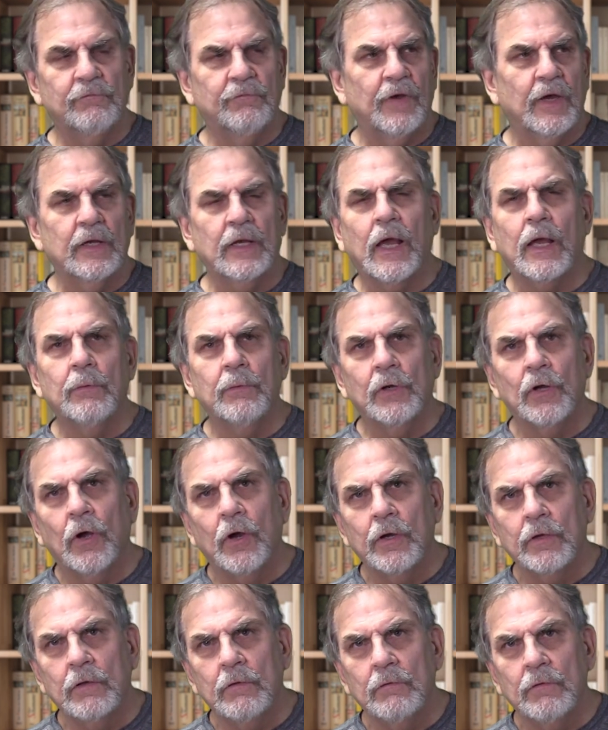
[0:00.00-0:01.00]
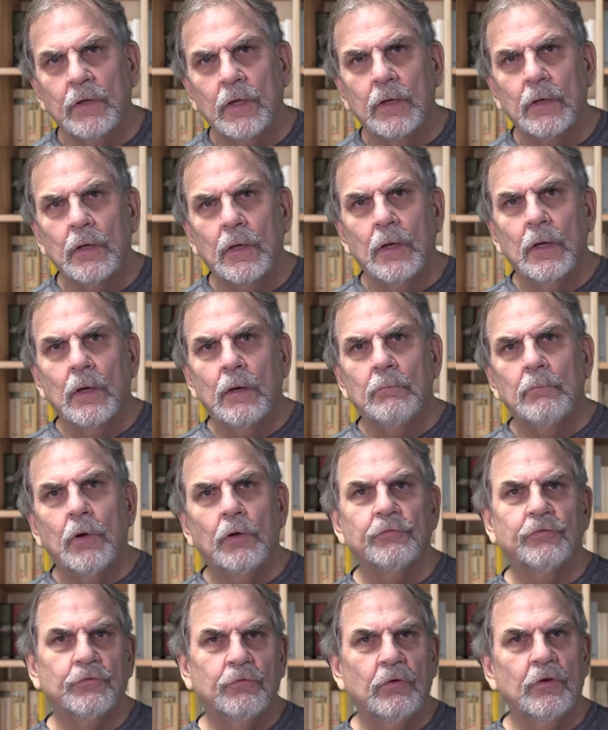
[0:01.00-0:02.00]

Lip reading: In fact, I would argue that most